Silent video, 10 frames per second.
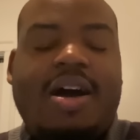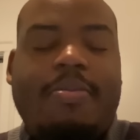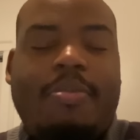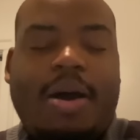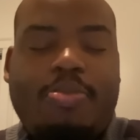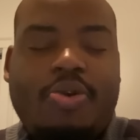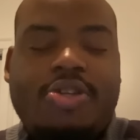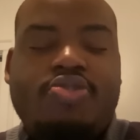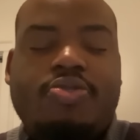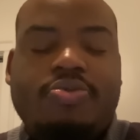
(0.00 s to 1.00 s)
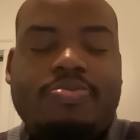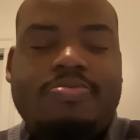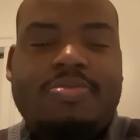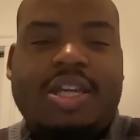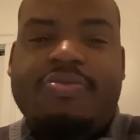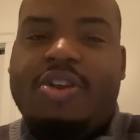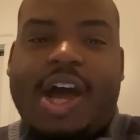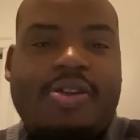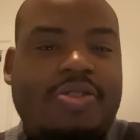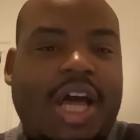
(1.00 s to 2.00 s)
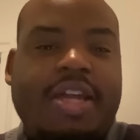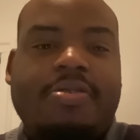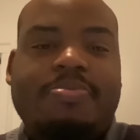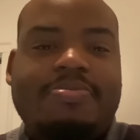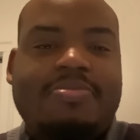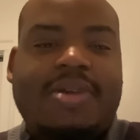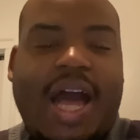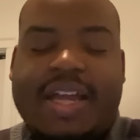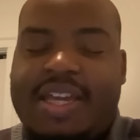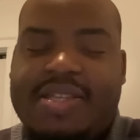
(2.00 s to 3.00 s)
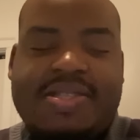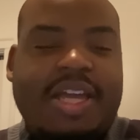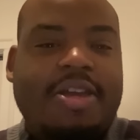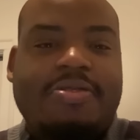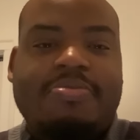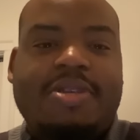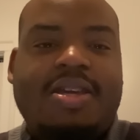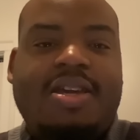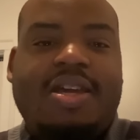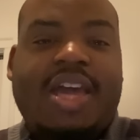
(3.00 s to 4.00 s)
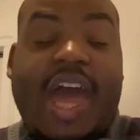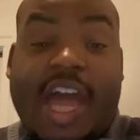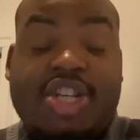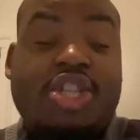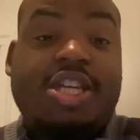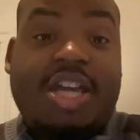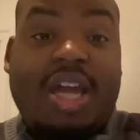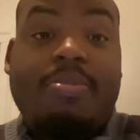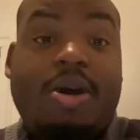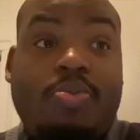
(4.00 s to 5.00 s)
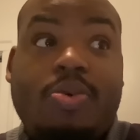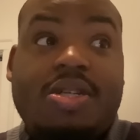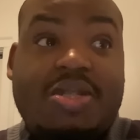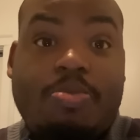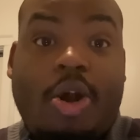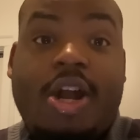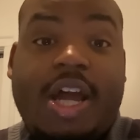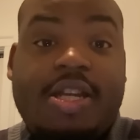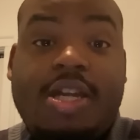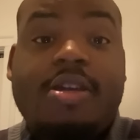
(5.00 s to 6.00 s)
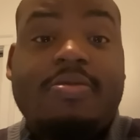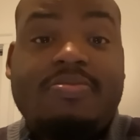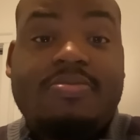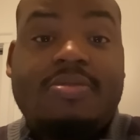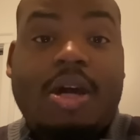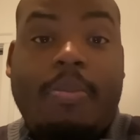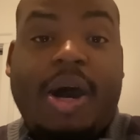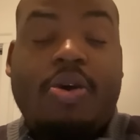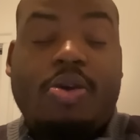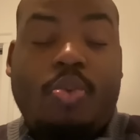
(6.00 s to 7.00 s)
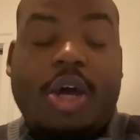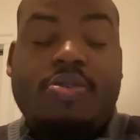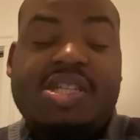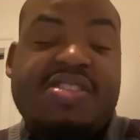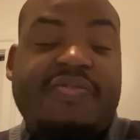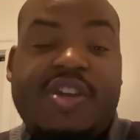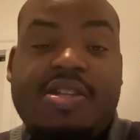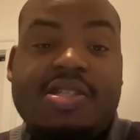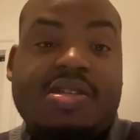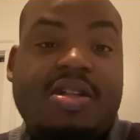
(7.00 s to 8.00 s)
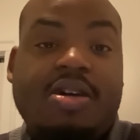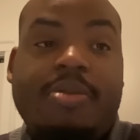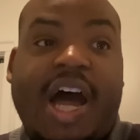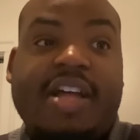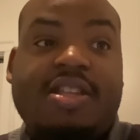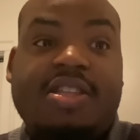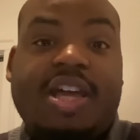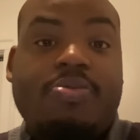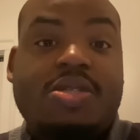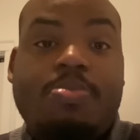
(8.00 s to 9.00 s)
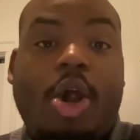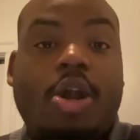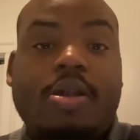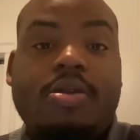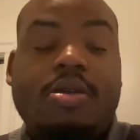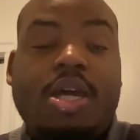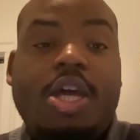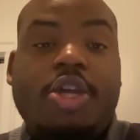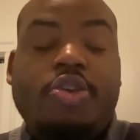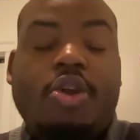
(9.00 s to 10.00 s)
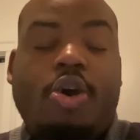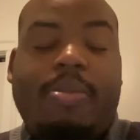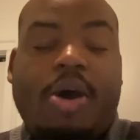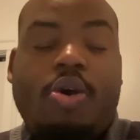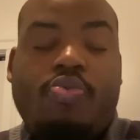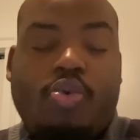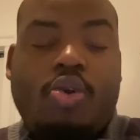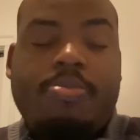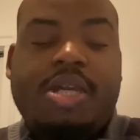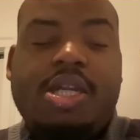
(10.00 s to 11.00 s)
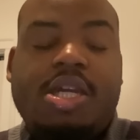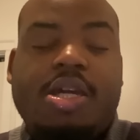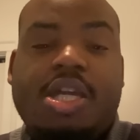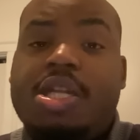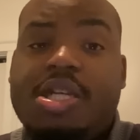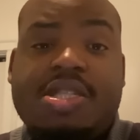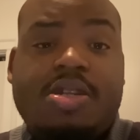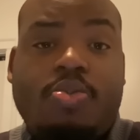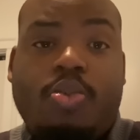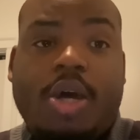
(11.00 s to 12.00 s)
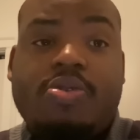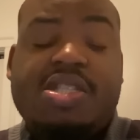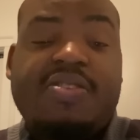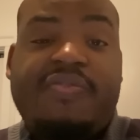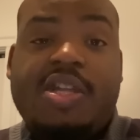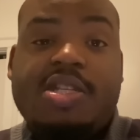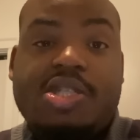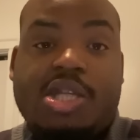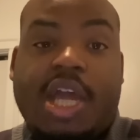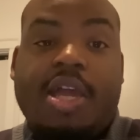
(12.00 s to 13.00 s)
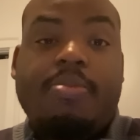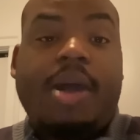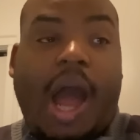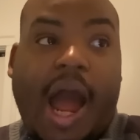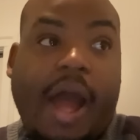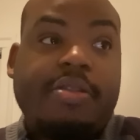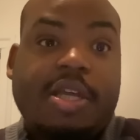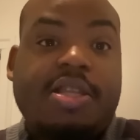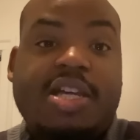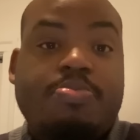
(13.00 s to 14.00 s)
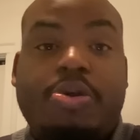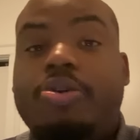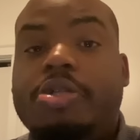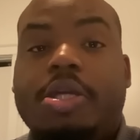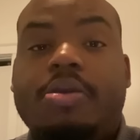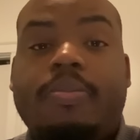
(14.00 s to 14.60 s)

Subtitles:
My boy Drew, even though I don't like him, I can't stand him, actually came up with a smart idea about a wellness and fitness club. I think that was smart. You know, about Aurora Media getting into the wellness and fitness game. I think that's brilliant.